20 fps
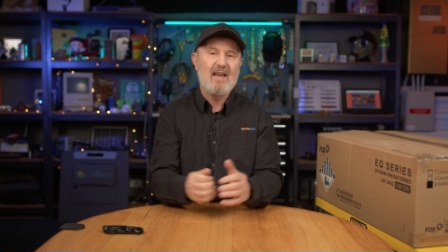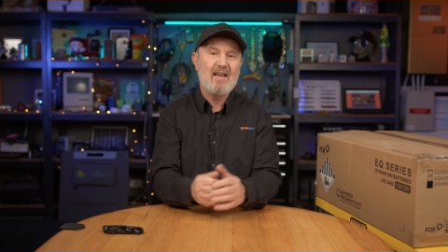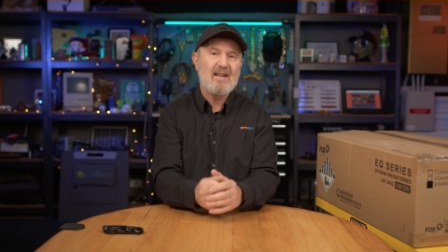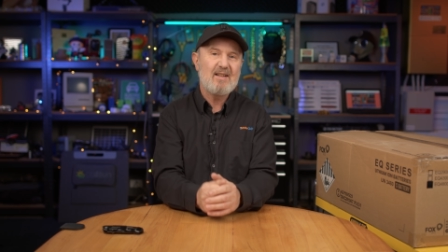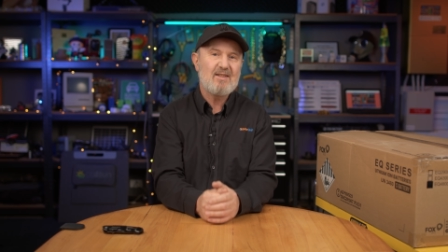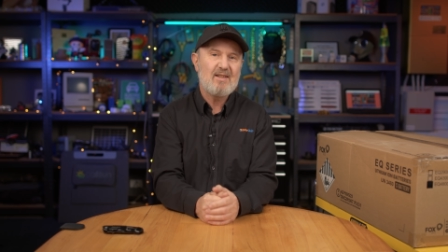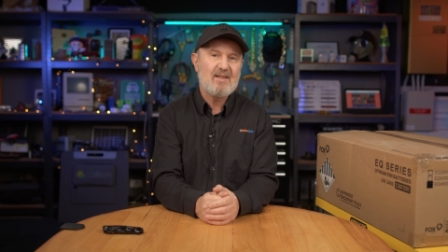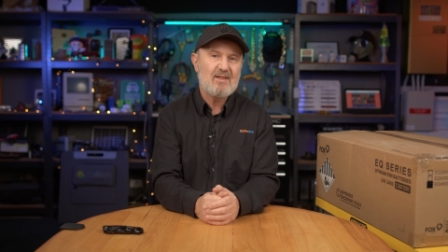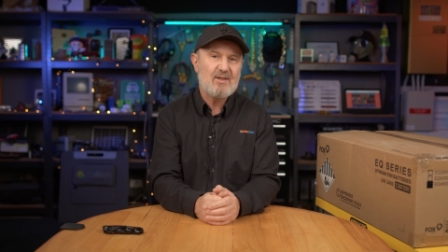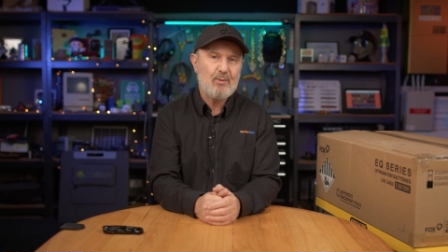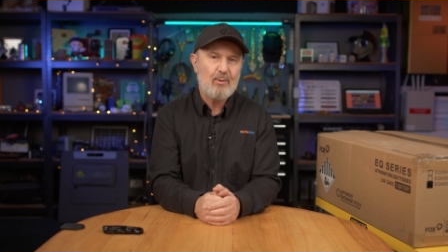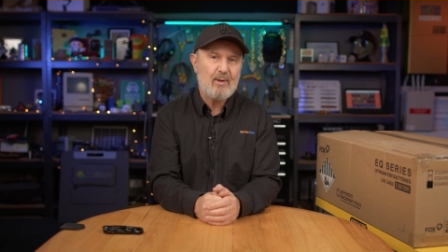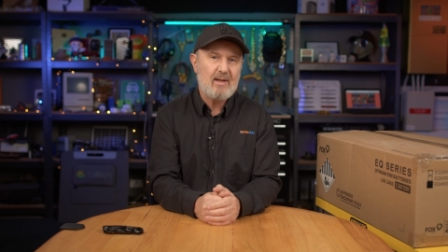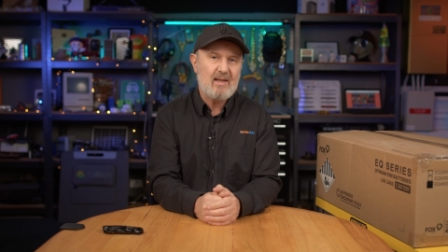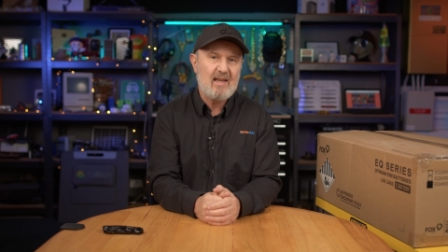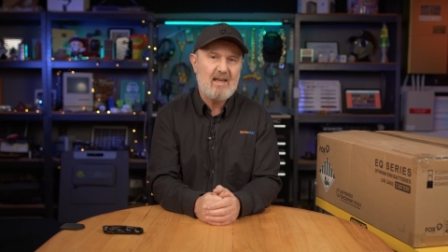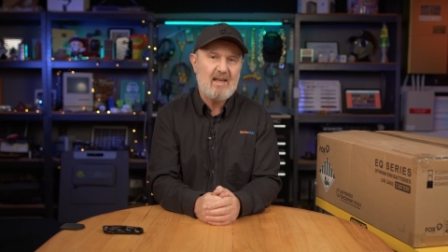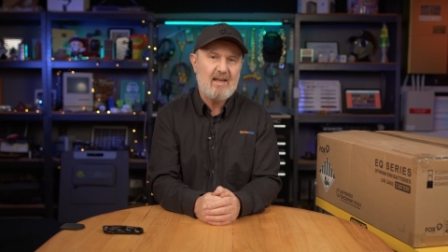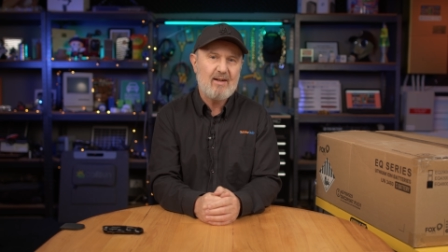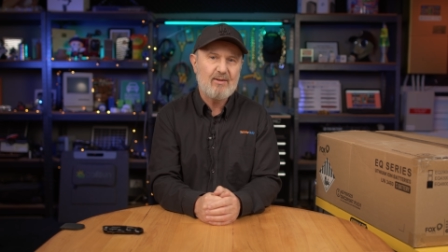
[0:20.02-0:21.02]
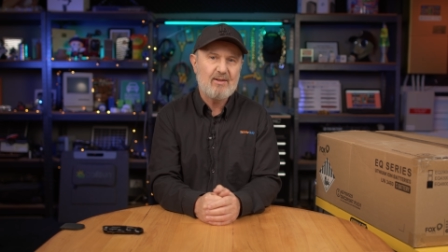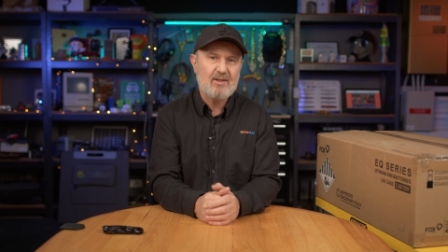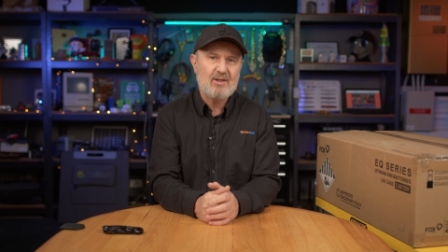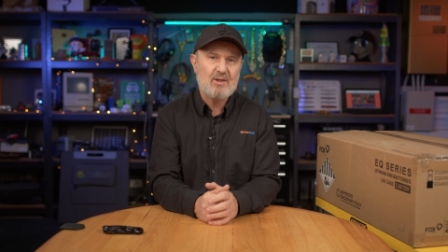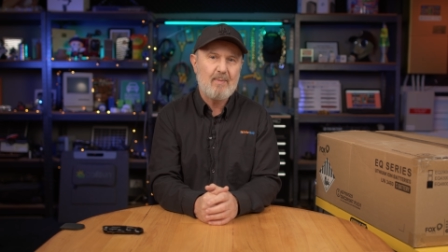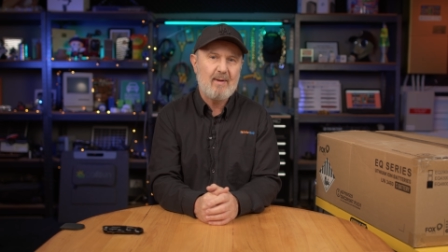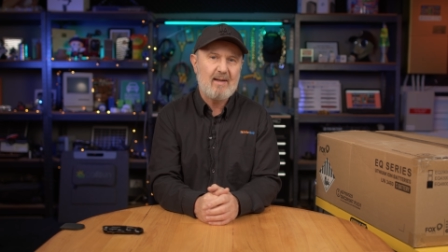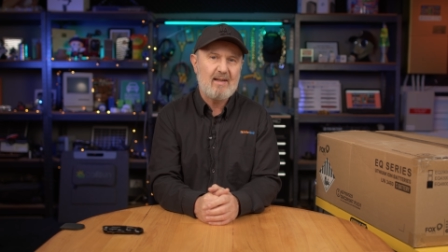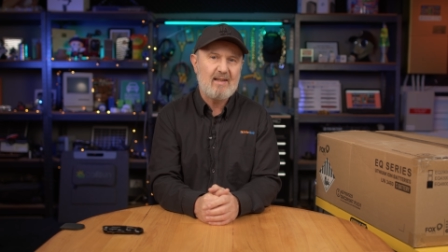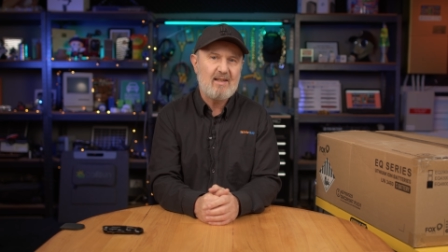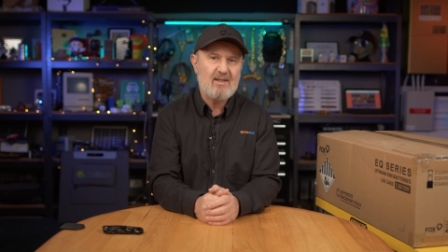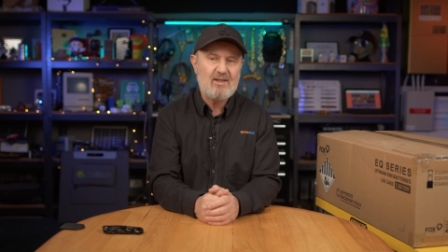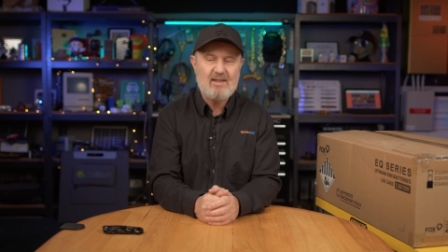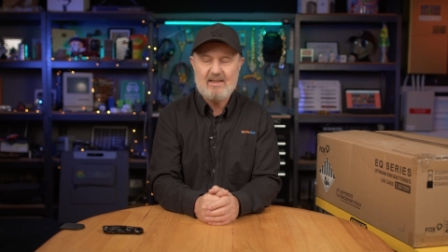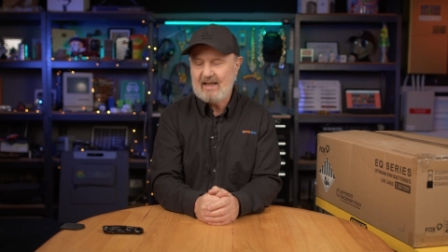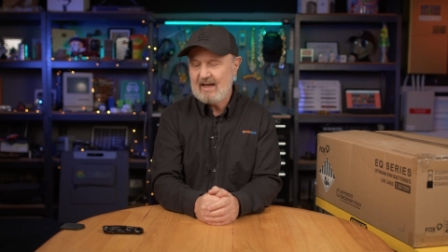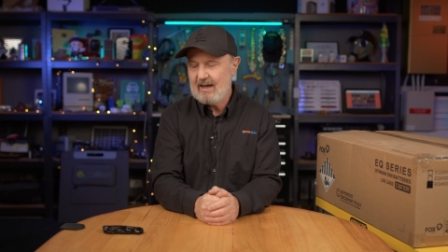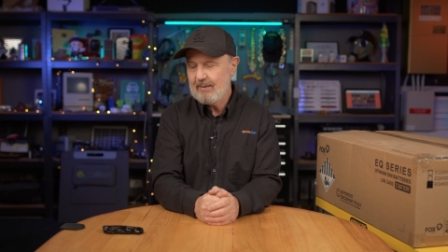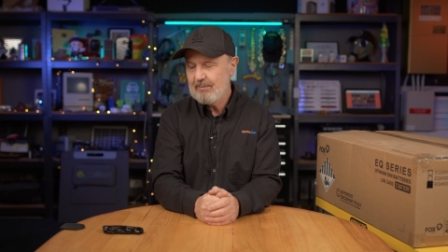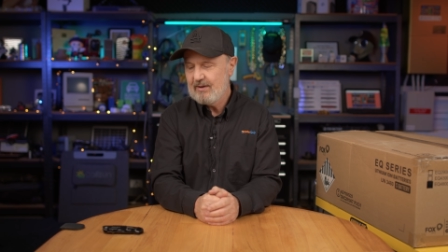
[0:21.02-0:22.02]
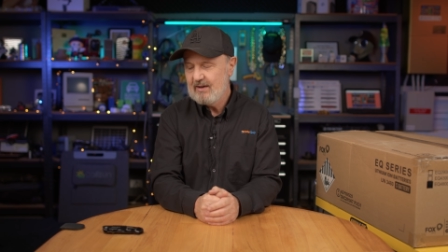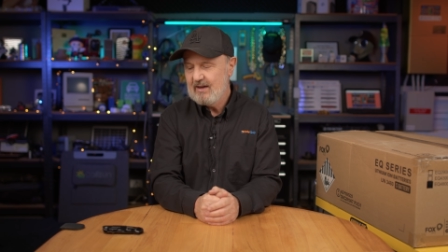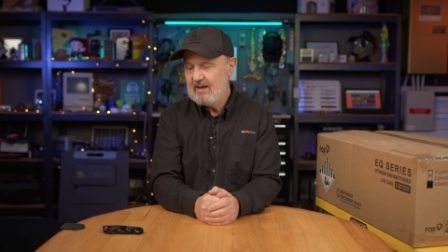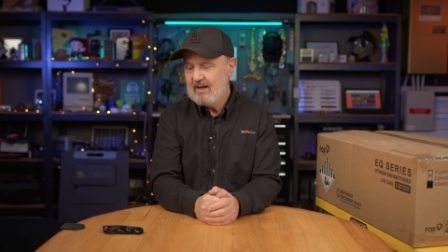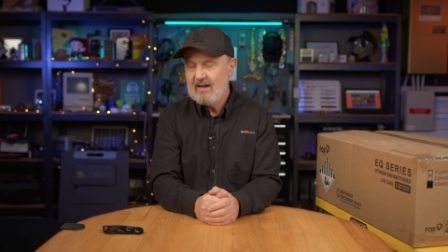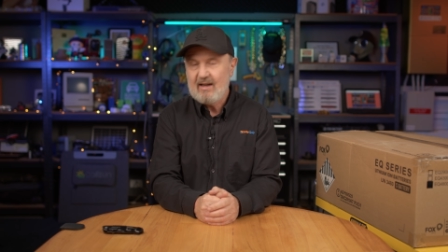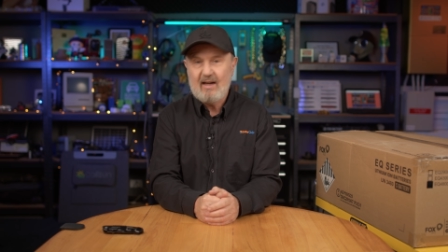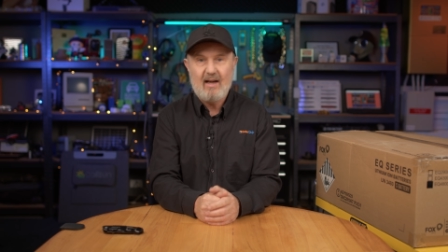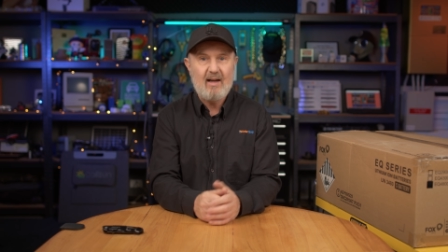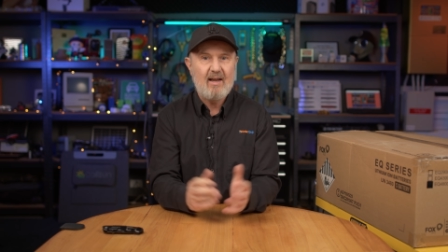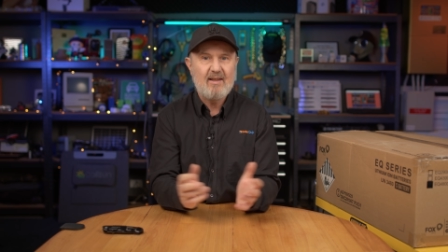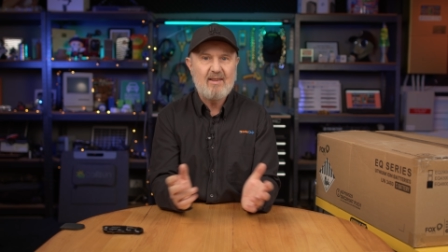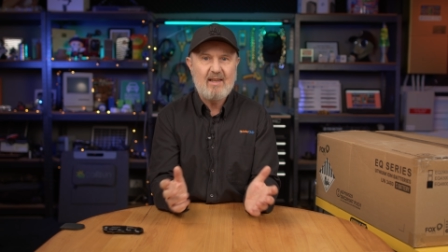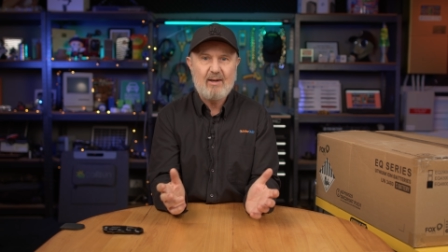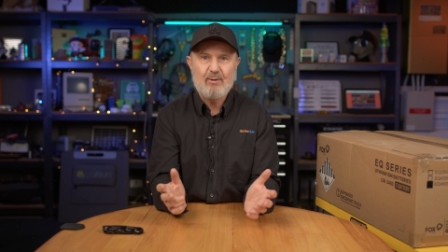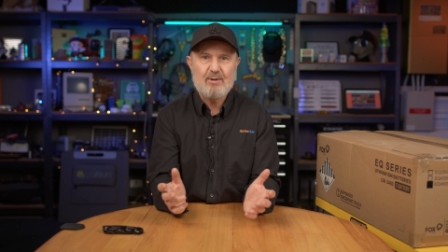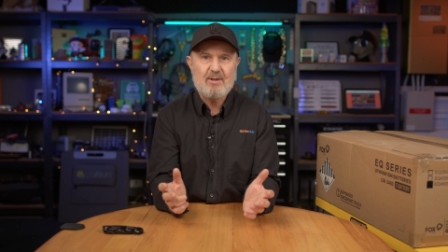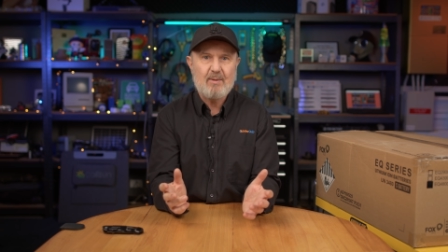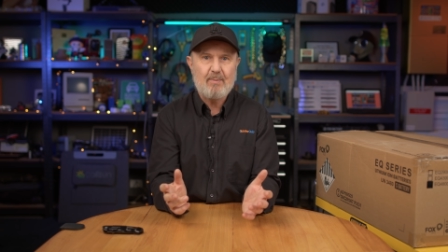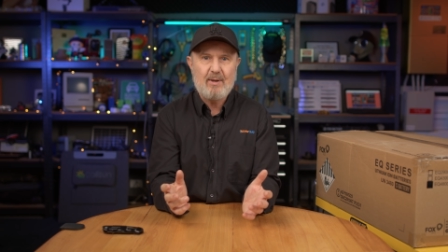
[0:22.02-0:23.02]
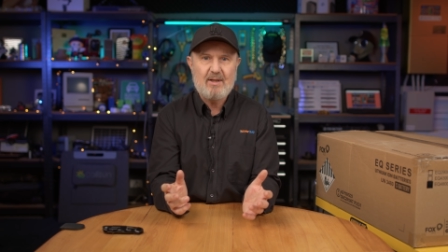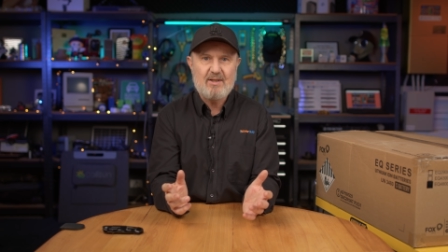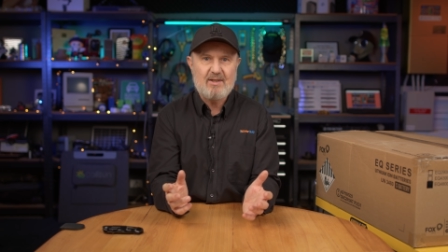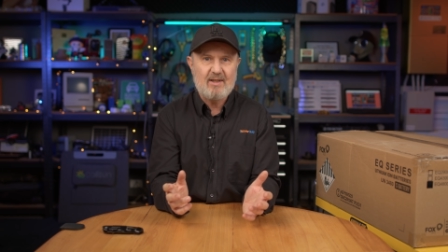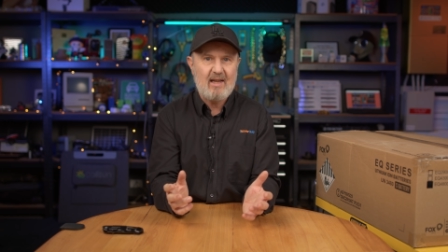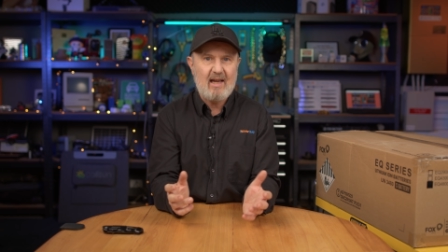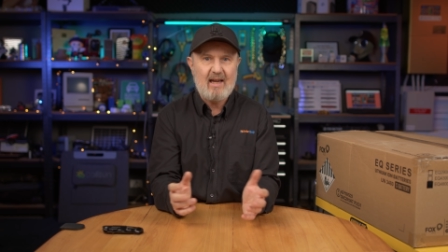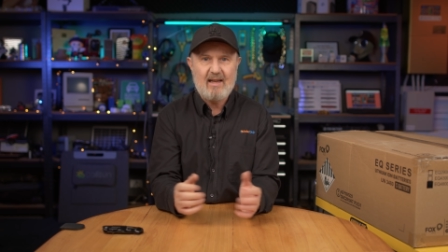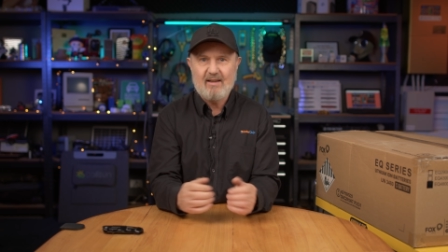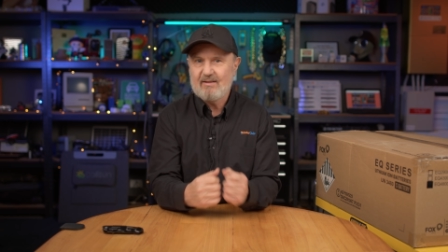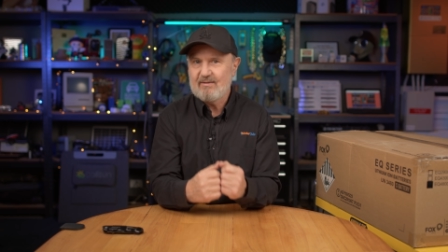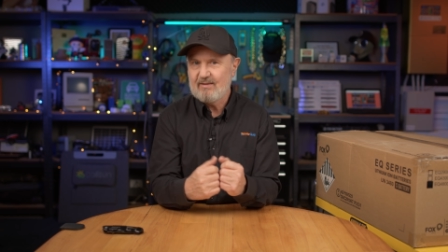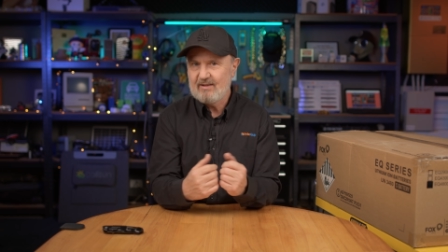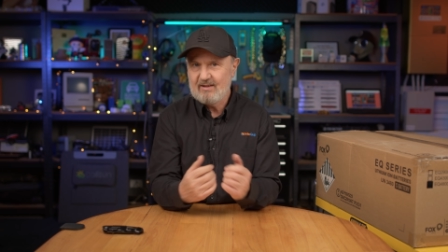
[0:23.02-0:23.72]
editing suite here at the Smart Energy Lab, uh, and that was a piece of cake.